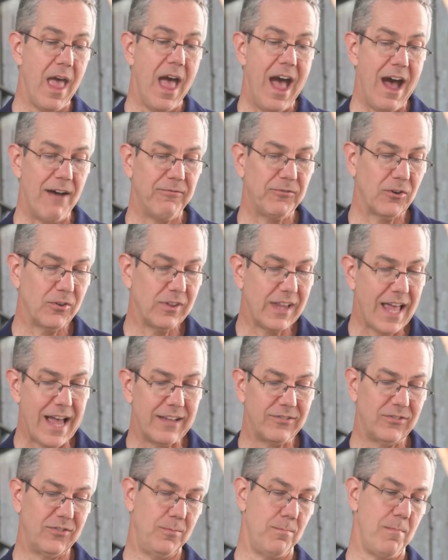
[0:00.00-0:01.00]
after
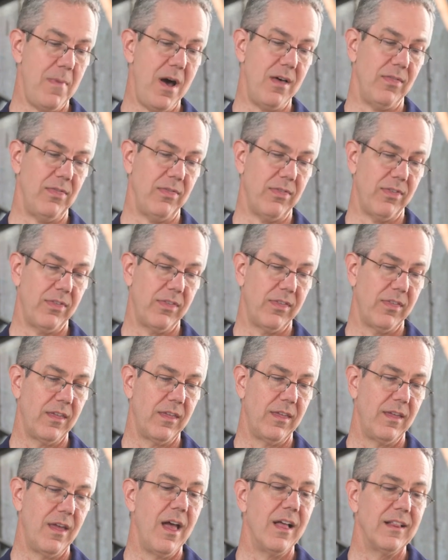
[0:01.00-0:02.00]
last month,
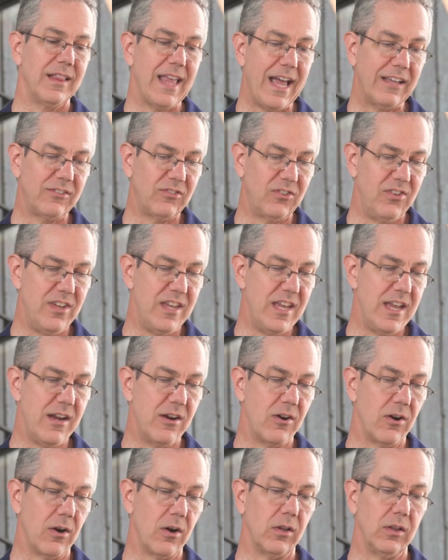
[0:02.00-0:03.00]
last
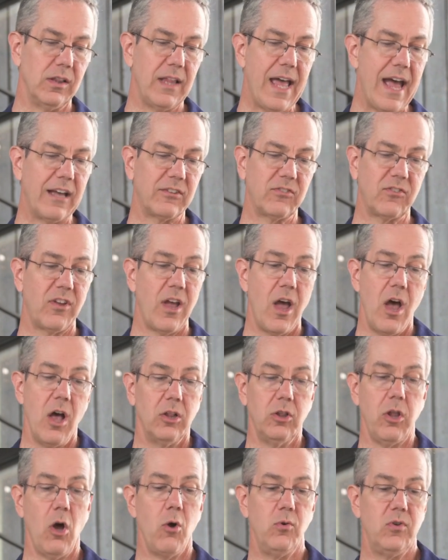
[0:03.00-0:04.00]
year, last
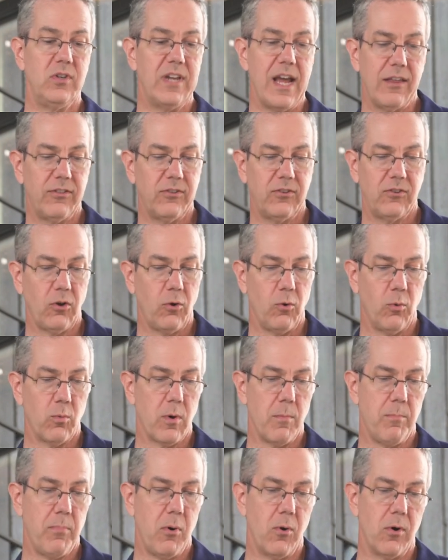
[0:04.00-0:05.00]
low death toll
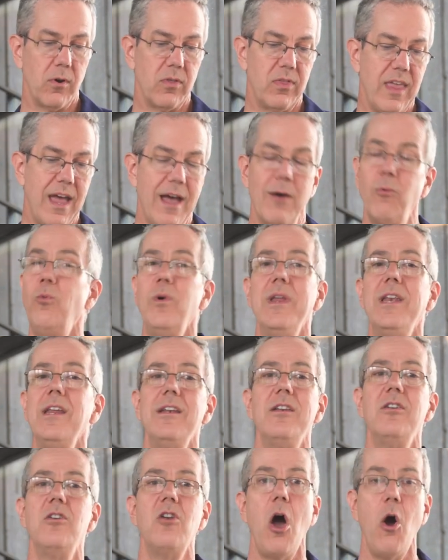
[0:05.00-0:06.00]
report that we
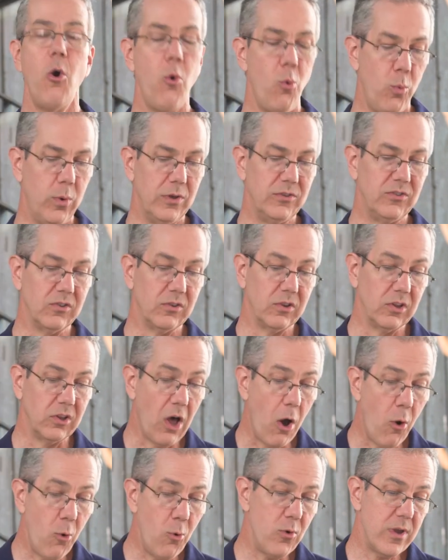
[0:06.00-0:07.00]
didn't know was
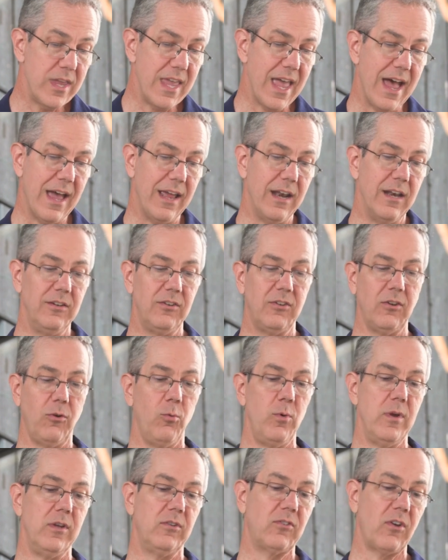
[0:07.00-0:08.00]
low yet until
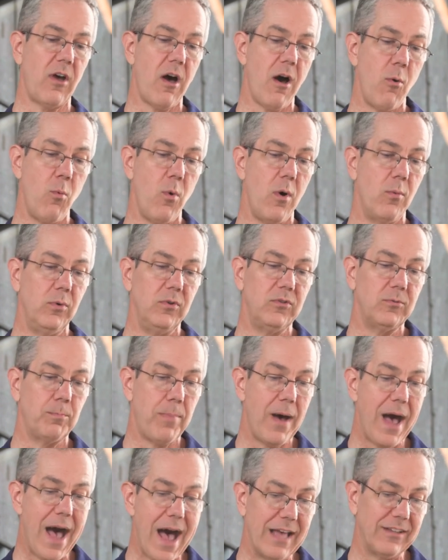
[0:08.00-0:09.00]
we saw what was
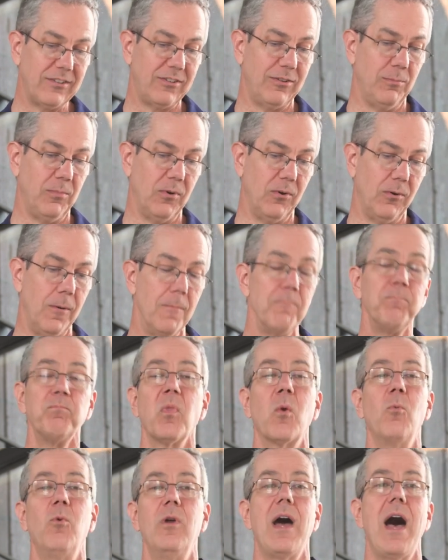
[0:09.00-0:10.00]
possible
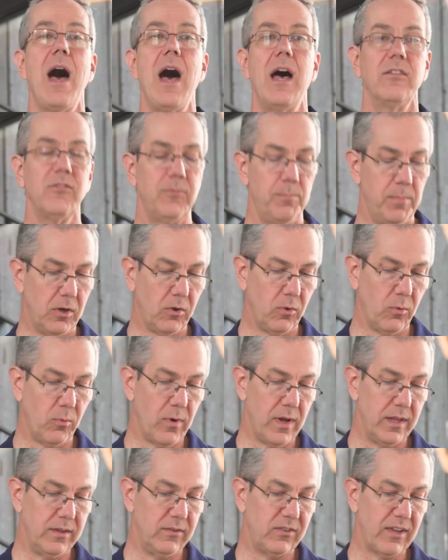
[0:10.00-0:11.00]
when a hospital
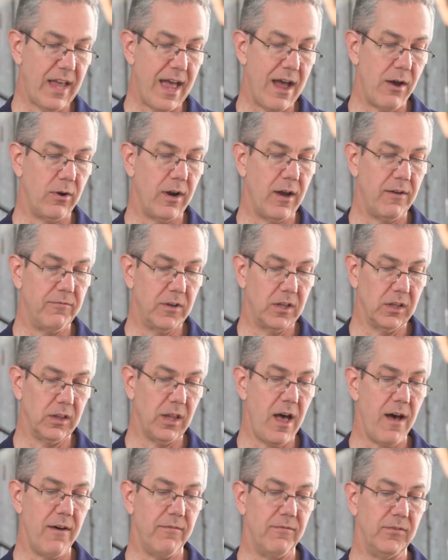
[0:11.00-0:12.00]
runs out of
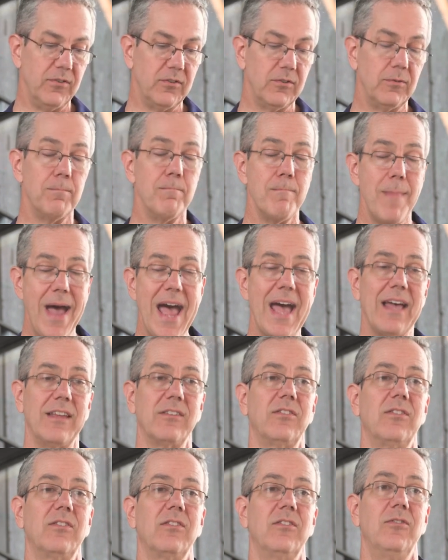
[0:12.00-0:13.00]
gloves,
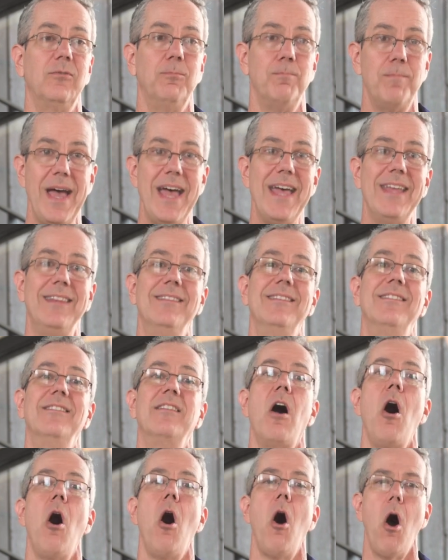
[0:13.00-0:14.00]
masks, beds,
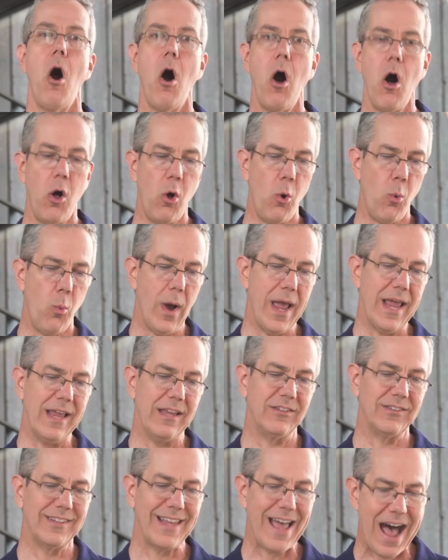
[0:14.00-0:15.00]

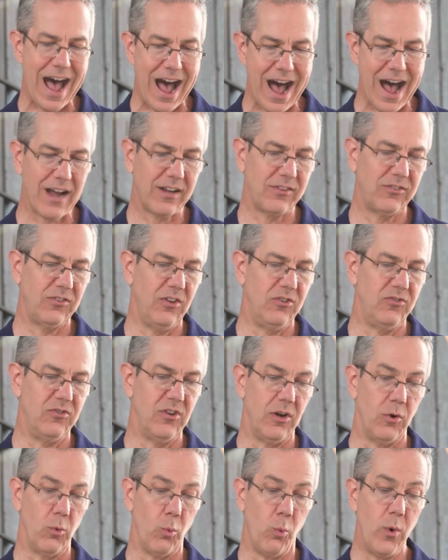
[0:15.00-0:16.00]
hallways,
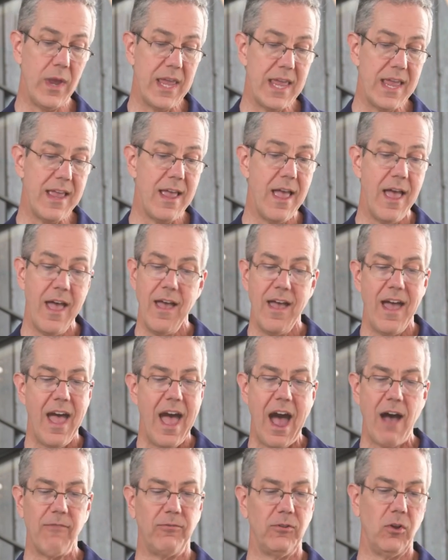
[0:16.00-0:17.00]
oxygen. We
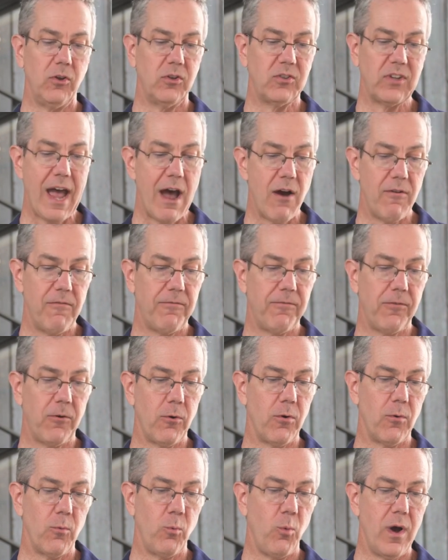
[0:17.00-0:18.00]
have looked out
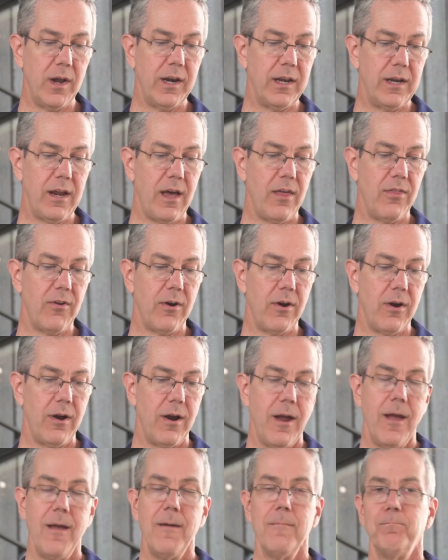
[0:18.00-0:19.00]
for one
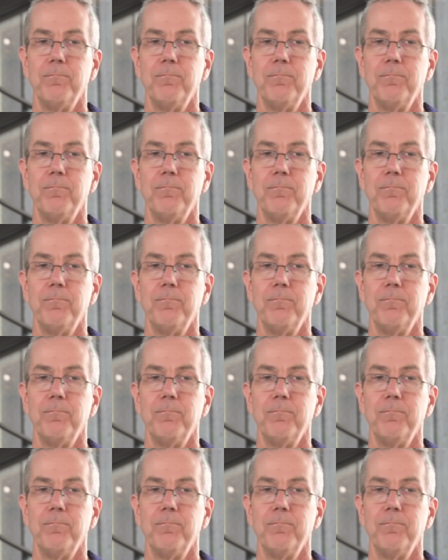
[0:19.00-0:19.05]
another